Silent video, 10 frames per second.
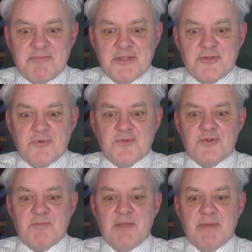This all
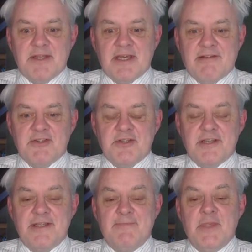should be in my diary,
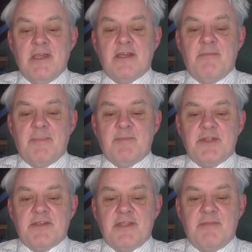shouldn't it?
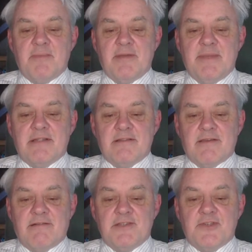But in my mental
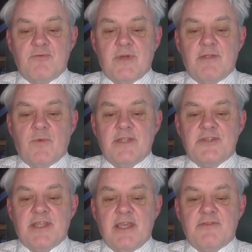diary. So
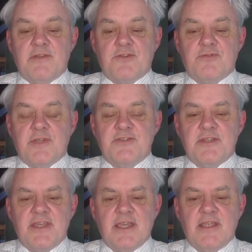Wednesday, is
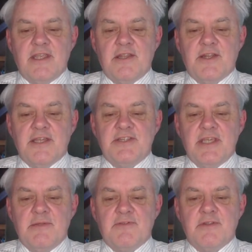it the
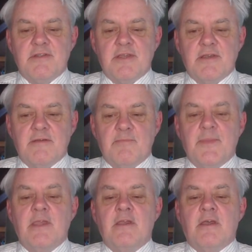19th? And
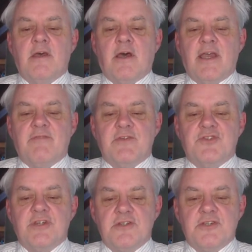I have a
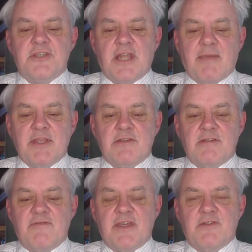churches in
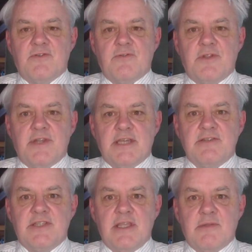Abingdon event on the
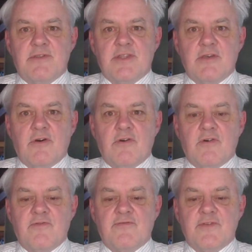19th
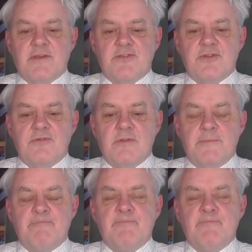of June.